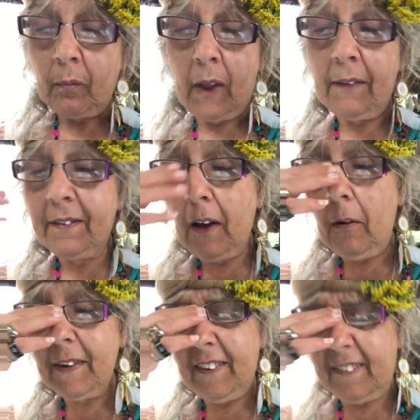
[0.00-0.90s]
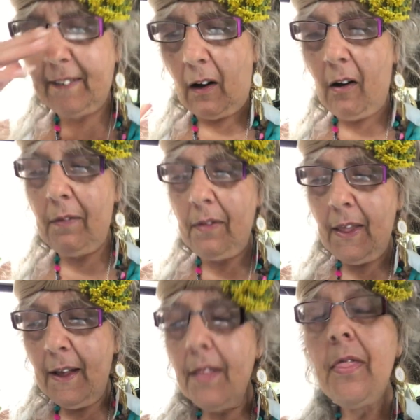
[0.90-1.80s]
And so it is on
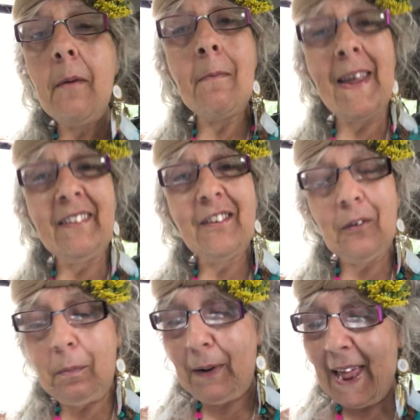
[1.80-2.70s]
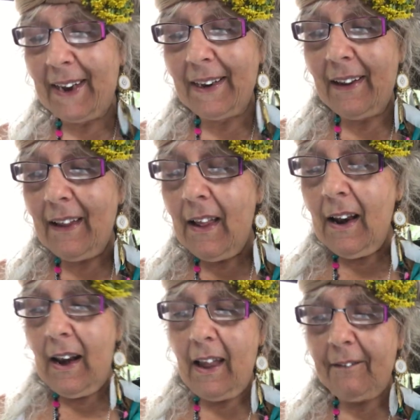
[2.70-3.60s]
the mental plane.
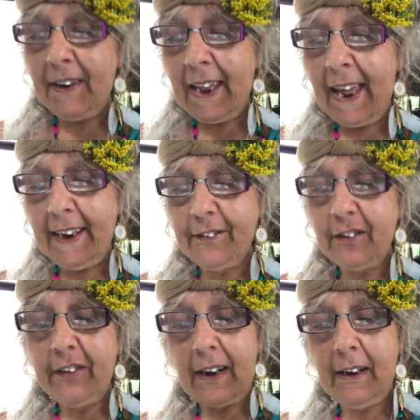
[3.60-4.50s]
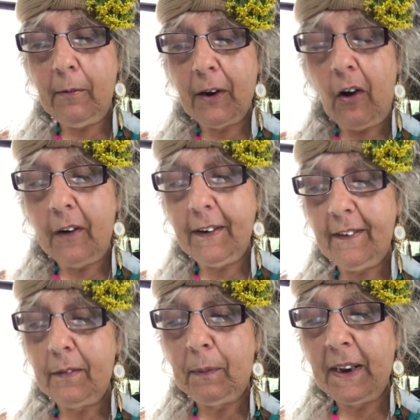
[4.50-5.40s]
Love and hate are generally regarded
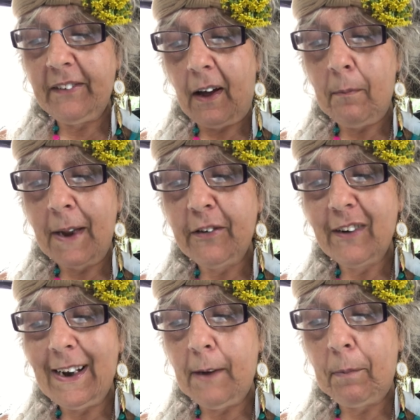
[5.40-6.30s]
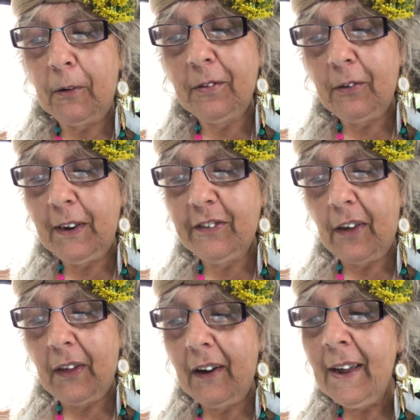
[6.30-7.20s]
as being diametrically opposed to each
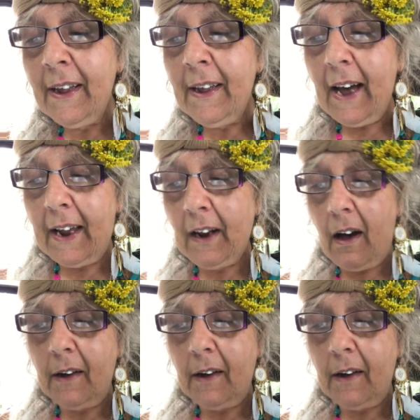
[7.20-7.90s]
other and